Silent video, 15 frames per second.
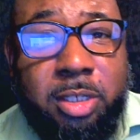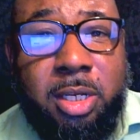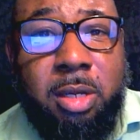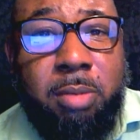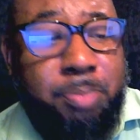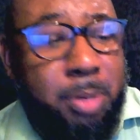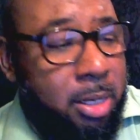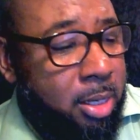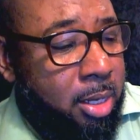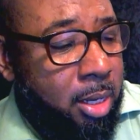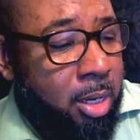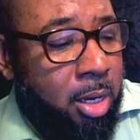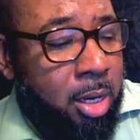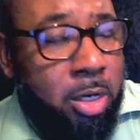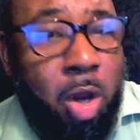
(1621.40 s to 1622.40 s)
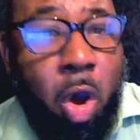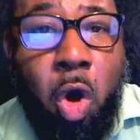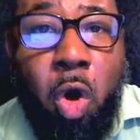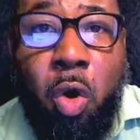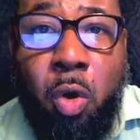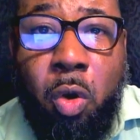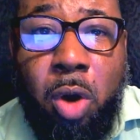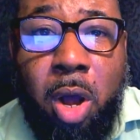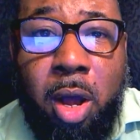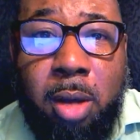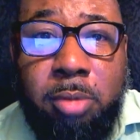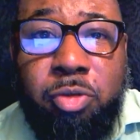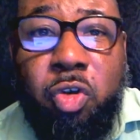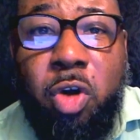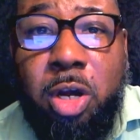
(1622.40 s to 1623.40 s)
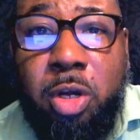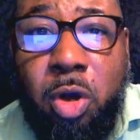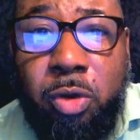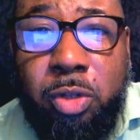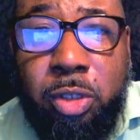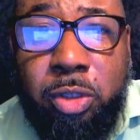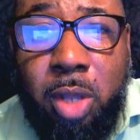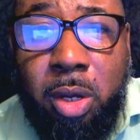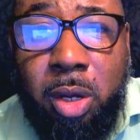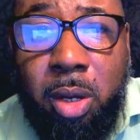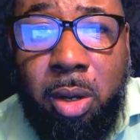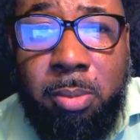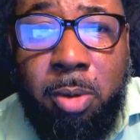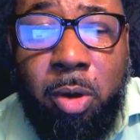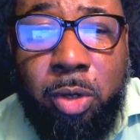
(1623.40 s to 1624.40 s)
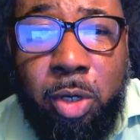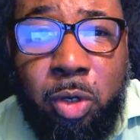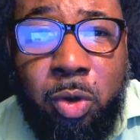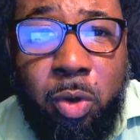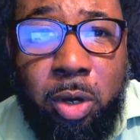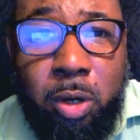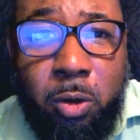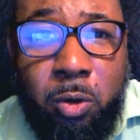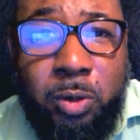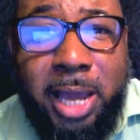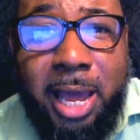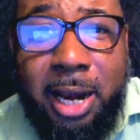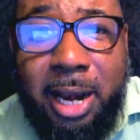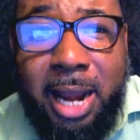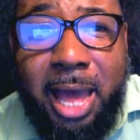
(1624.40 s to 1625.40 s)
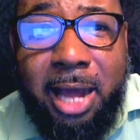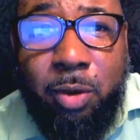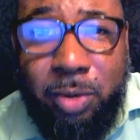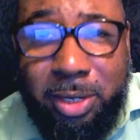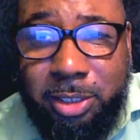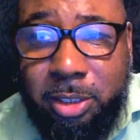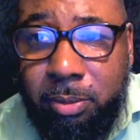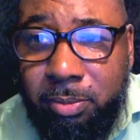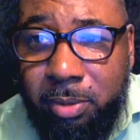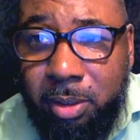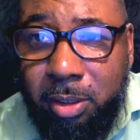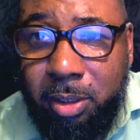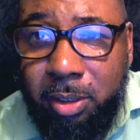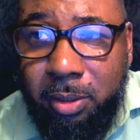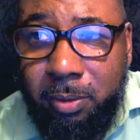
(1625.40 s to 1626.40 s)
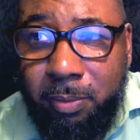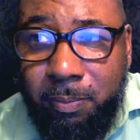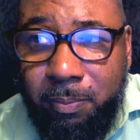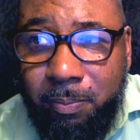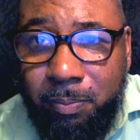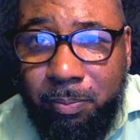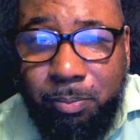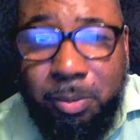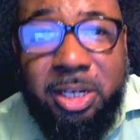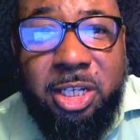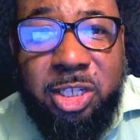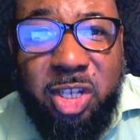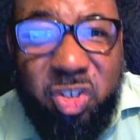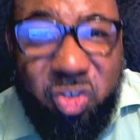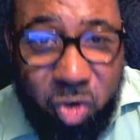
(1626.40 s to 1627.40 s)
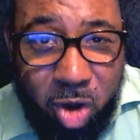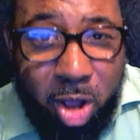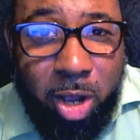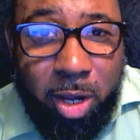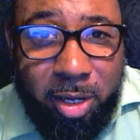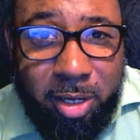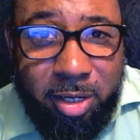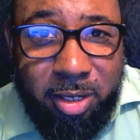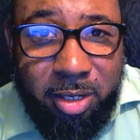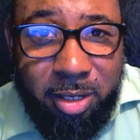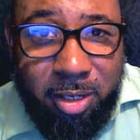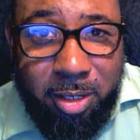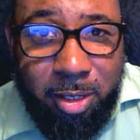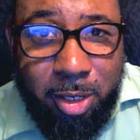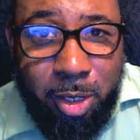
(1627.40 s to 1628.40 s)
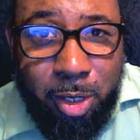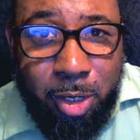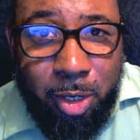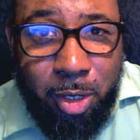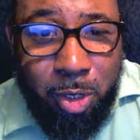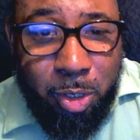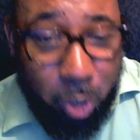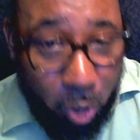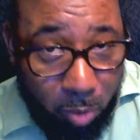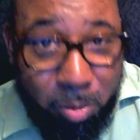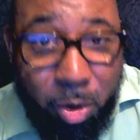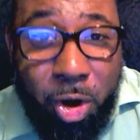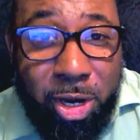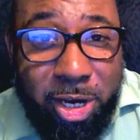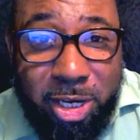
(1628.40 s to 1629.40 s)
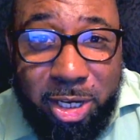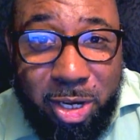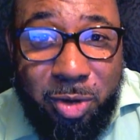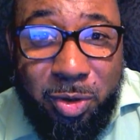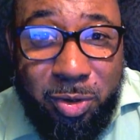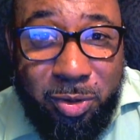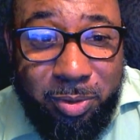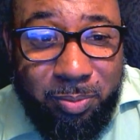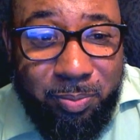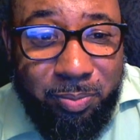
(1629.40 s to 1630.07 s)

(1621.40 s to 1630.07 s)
could be the old drunk on the corner who got a lot of wisdom, but he's a drunk. No more than you.